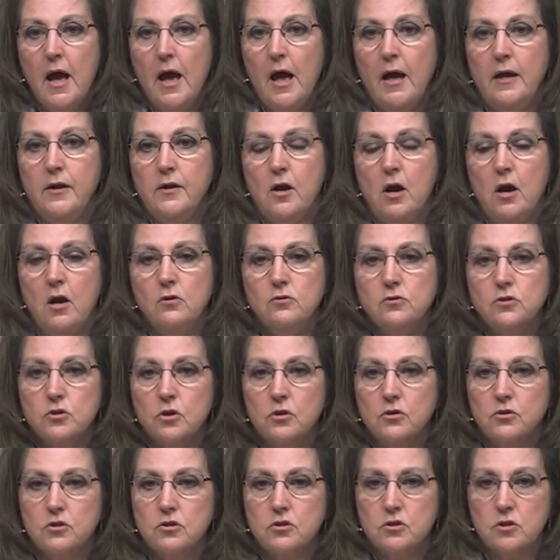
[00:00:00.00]
And oats
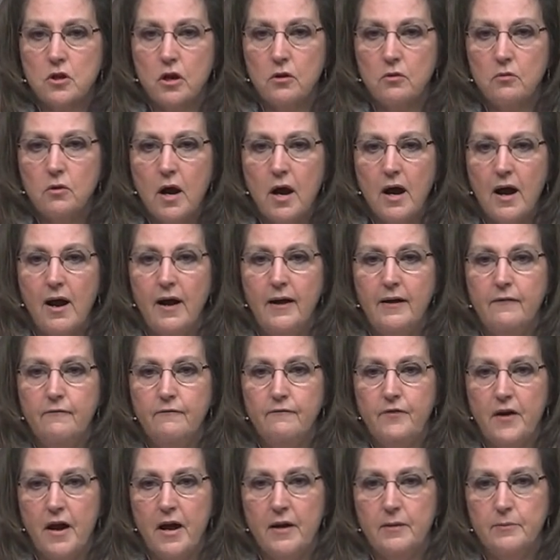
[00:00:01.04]
are so high in
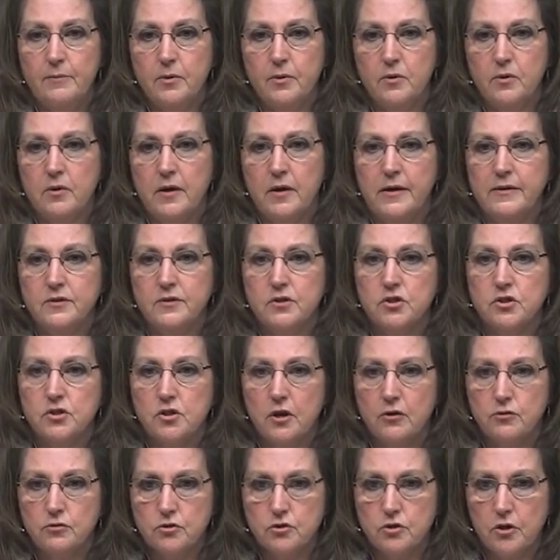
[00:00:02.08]
fiber and
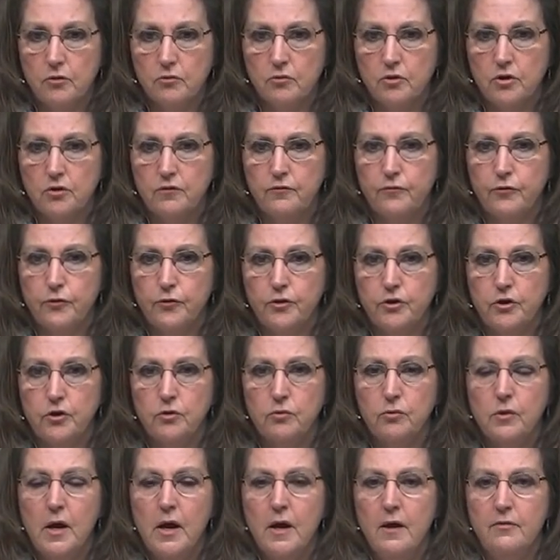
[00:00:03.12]
so, so good for you.
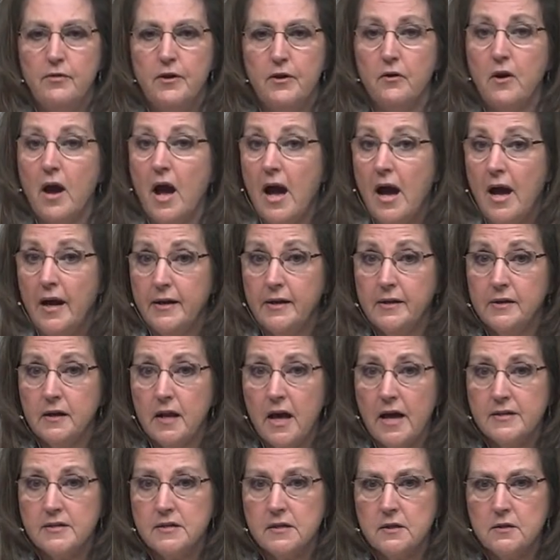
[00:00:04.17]
They're high in
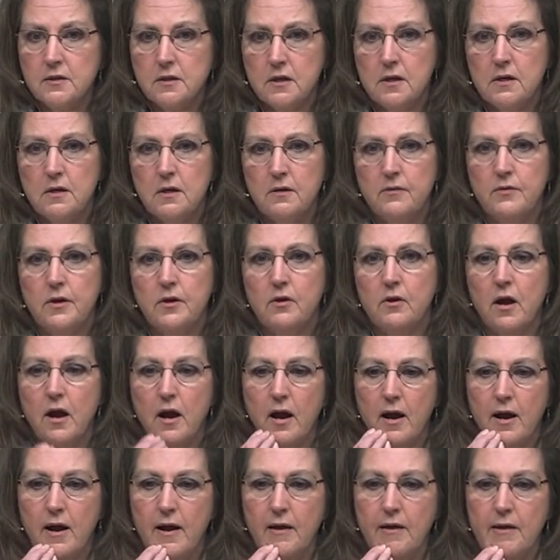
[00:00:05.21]
lecithin and they're
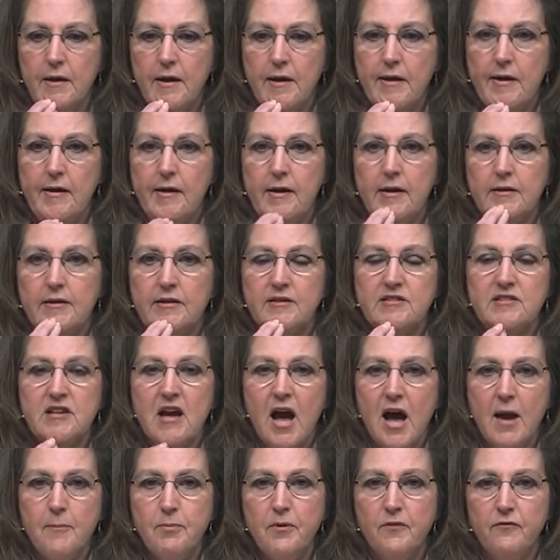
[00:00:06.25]
high in a
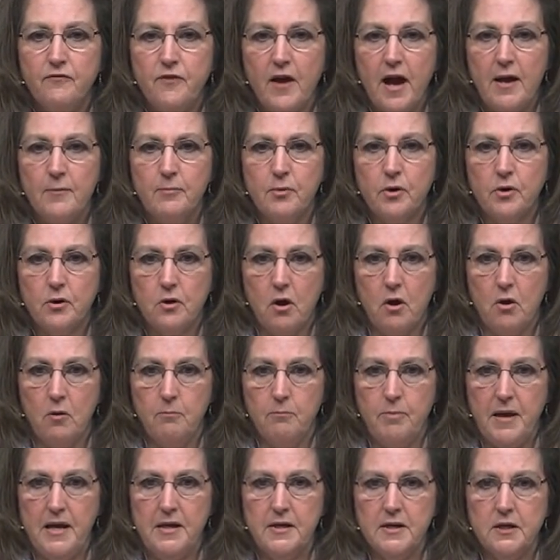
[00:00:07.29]
type of fiber called
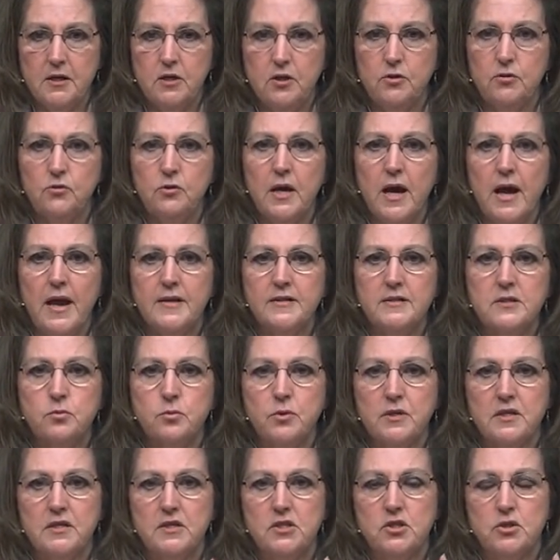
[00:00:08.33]
beta-glucans,
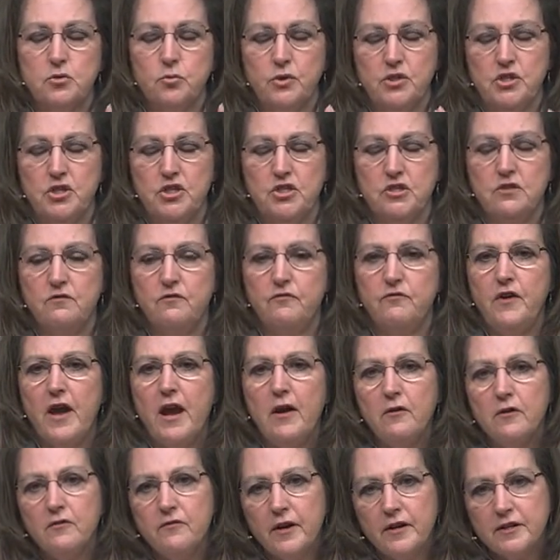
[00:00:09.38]
which is, which is
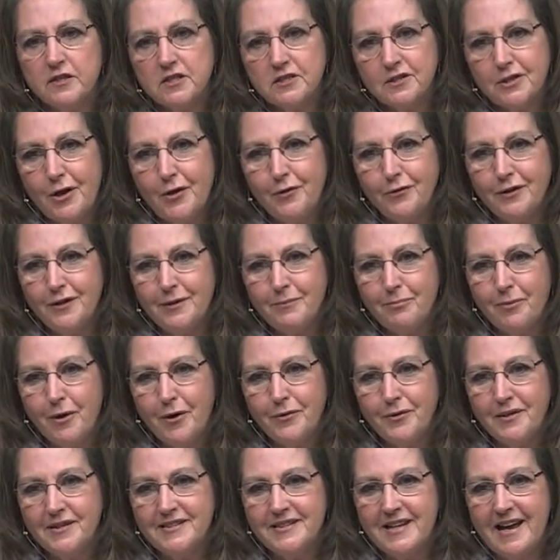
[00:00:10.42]
very, very slowly
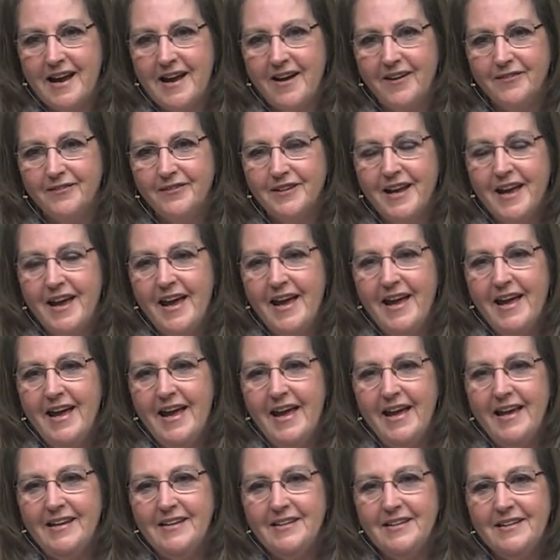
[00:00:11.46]
broken down
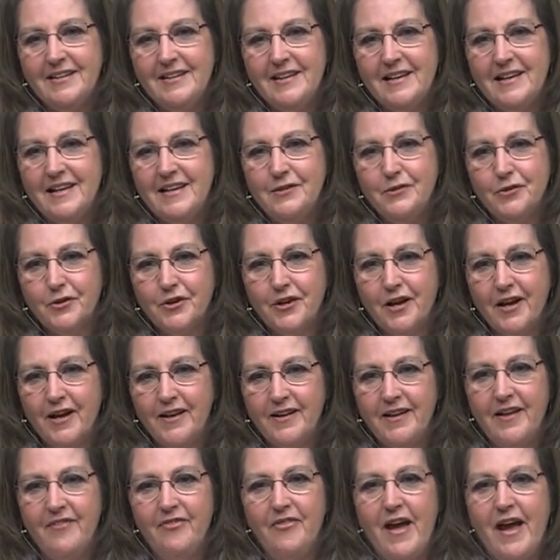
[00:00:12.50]
in, in your gut.
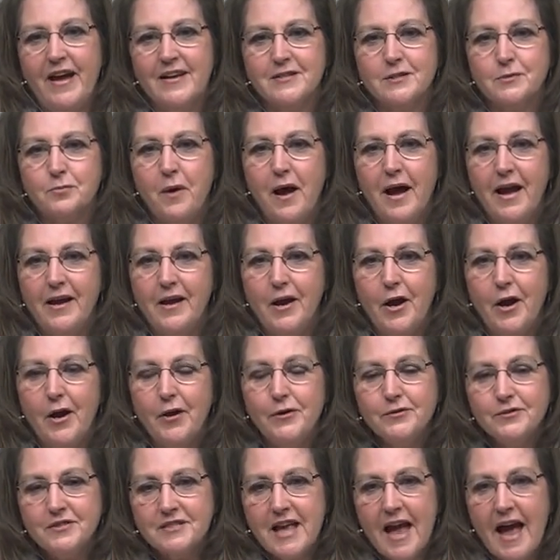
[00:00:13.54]
And that's why
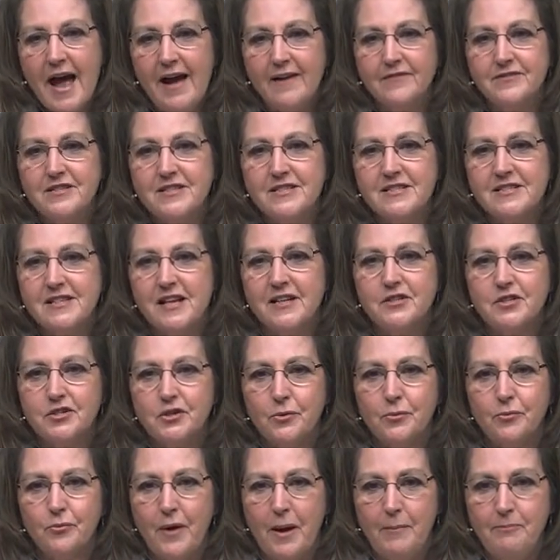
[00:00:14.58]
oats have such a
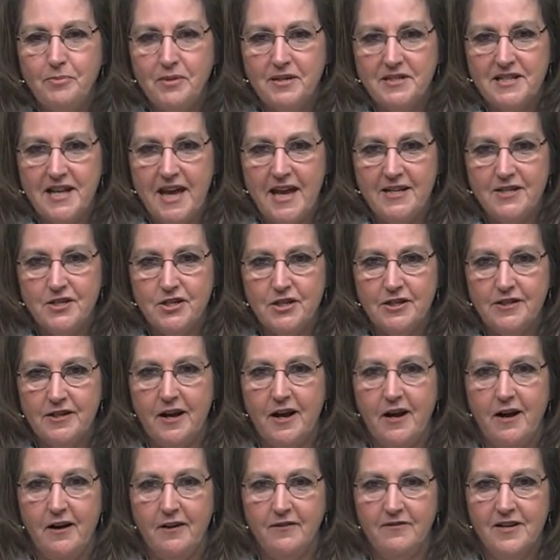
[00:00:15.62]
reputation
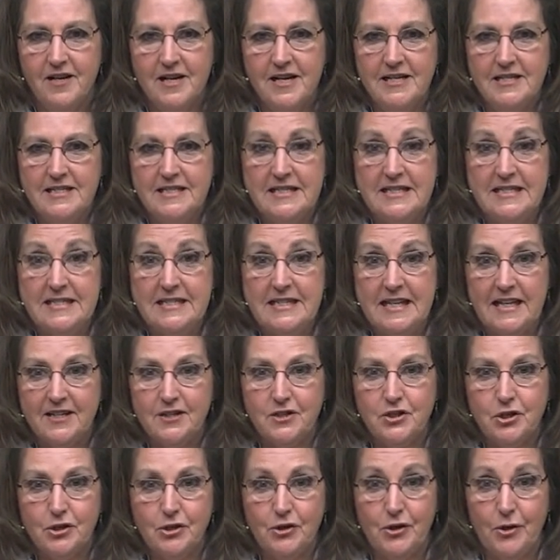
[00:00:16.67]
of stick
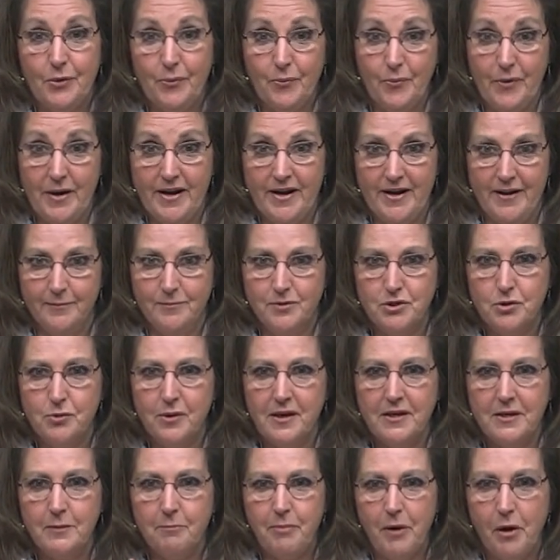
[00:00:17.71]
to your ribs. You
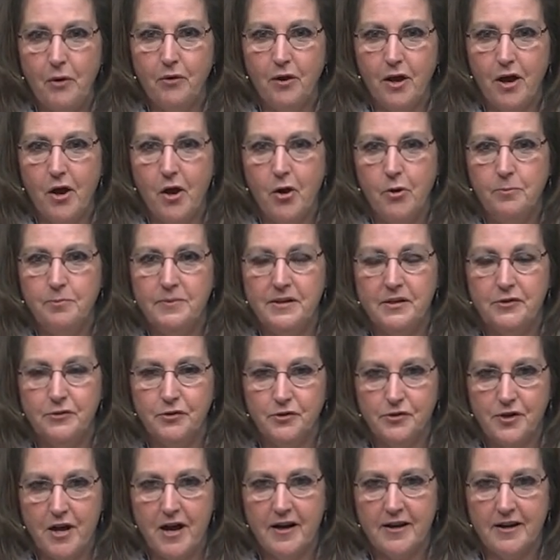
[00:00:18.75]
eat a bowl of oatmeal, you're
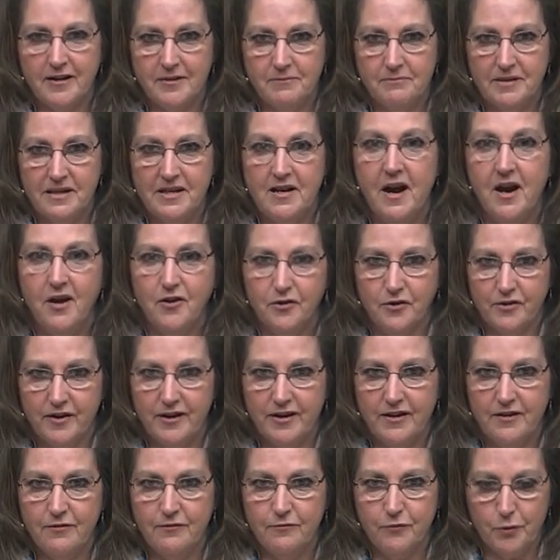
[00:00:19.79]
not going to be
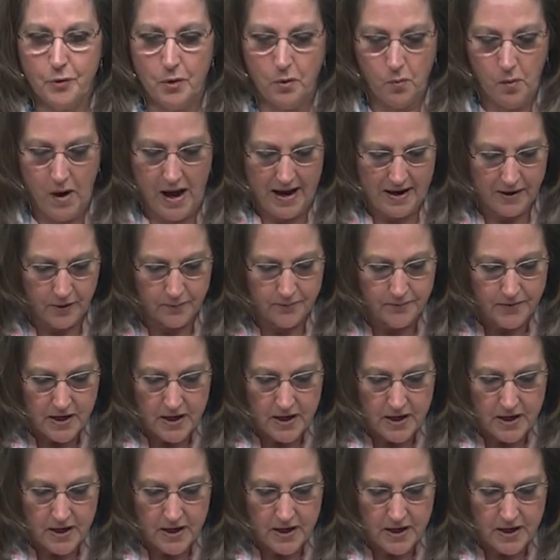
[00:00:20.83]
hungry for a while.